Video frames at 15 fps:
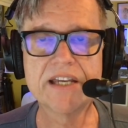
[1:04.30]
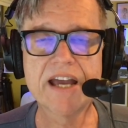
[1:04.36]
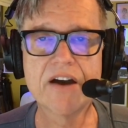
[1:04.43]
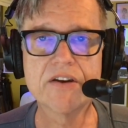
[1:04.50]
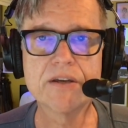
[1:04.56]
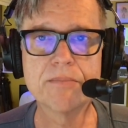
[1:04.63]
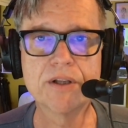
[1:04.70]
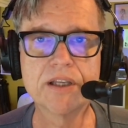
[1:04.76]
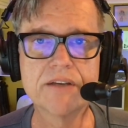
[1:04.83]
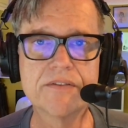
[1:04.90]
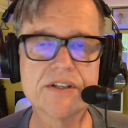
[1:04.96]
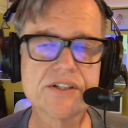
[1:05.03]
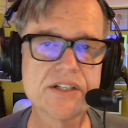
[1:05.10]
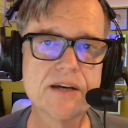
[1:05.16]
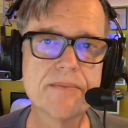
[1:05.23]
County believe
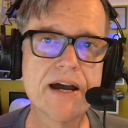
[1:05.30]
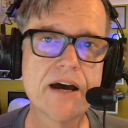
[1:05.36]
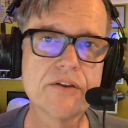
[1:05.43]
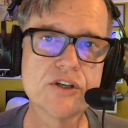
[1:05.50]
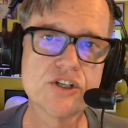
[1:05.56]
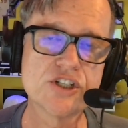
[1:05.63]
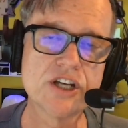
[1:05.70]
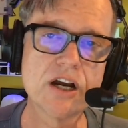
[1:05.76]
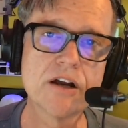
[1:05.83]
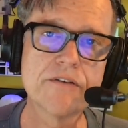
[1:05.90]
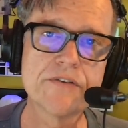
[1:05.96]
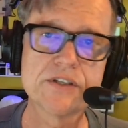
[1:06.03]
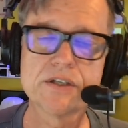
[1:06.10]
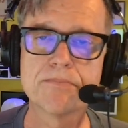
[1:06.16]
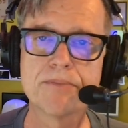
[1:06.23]
that somehow the
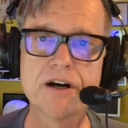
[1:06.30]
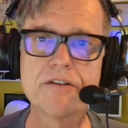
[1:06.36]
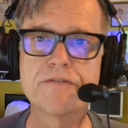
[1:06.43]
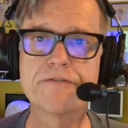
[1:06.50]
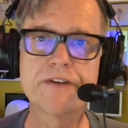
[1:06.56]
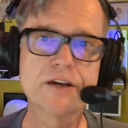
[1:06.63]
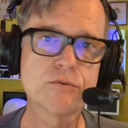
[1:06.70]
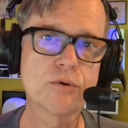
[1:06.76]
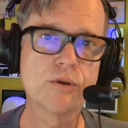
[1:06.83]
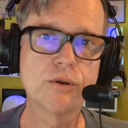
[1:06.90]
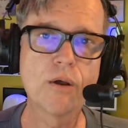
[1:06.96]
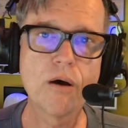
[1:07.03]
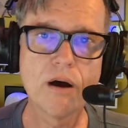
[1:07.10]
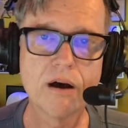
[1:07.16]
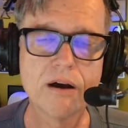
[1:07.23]
sheriff is above federal
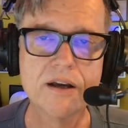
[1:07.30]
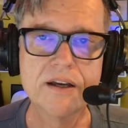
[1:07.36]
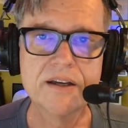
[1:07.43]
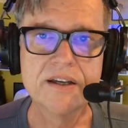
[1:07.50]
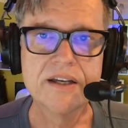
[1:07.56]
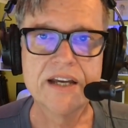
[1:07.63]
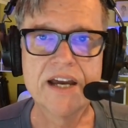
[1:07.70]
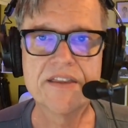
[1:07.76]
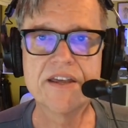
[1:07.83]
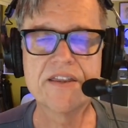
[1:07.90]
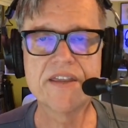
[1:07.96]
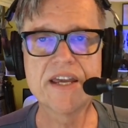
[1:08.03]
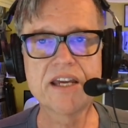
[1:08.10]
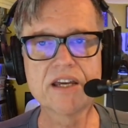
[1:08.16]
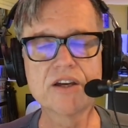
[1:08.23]
law and
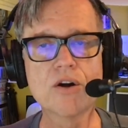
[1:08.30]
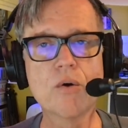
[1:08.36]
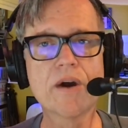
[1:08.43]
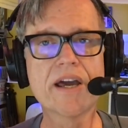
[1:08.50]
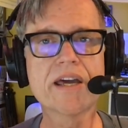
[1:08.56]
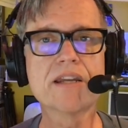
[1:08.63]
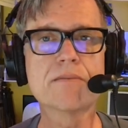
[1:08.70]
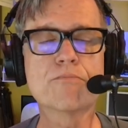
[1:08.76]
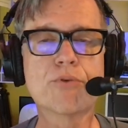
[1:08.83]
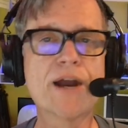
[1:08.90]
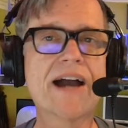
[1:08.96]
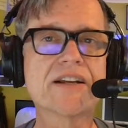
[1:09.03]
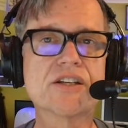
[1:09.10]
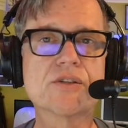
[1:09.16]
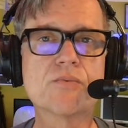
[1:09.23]
that they can go ahead and
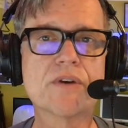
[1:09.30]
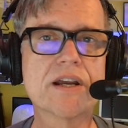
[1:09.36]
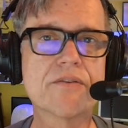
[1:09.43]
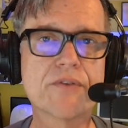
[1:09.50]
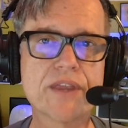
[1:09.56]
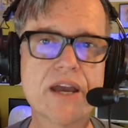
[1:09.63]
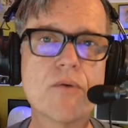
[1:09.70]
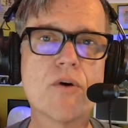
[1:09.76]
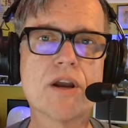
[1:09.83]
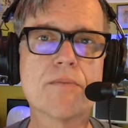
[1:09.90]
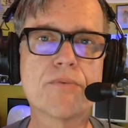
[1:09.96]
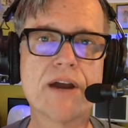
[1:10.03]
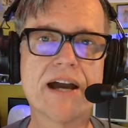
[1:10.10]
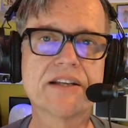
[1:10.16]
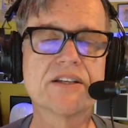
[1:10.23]
practice whatever they want to
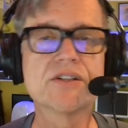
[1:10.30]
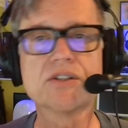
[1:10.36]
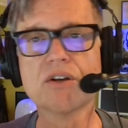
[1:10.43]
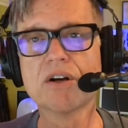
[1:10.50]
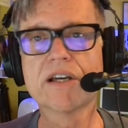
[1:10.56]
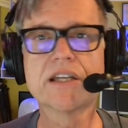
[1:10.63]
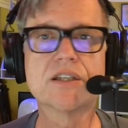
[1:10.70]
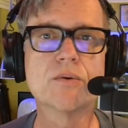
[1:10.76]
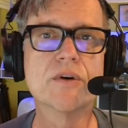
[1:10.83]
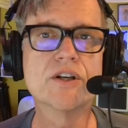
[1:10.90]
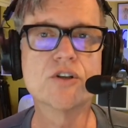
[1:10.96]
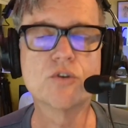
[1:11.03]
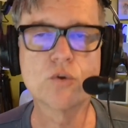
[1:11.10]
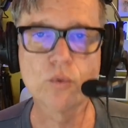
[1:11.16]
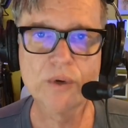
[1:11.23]
practice, and I'll get to
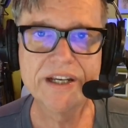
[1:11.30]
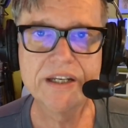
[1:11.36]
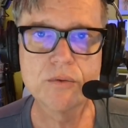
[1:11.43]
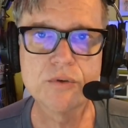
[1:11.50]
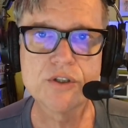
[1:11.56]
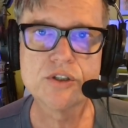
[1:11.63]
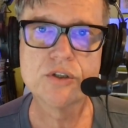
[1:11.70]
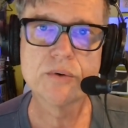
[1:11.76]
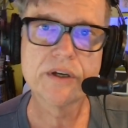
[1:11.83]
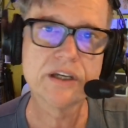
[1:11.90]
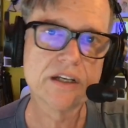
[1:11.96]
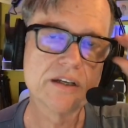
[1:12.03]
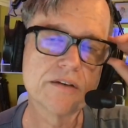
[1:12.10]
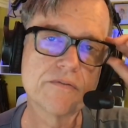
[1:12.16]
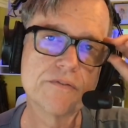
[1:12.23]
what Green was doing
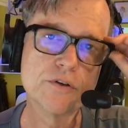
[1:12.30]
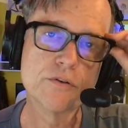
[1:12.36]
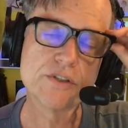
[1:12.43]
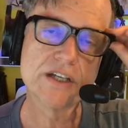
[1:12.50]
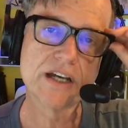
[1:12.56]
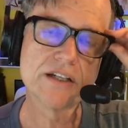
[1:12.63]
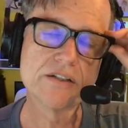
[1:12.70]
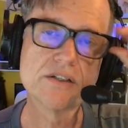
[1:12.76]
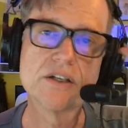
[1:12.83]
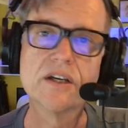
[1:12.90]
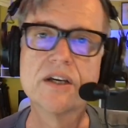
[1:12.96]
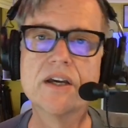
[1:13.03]
in a few seconds.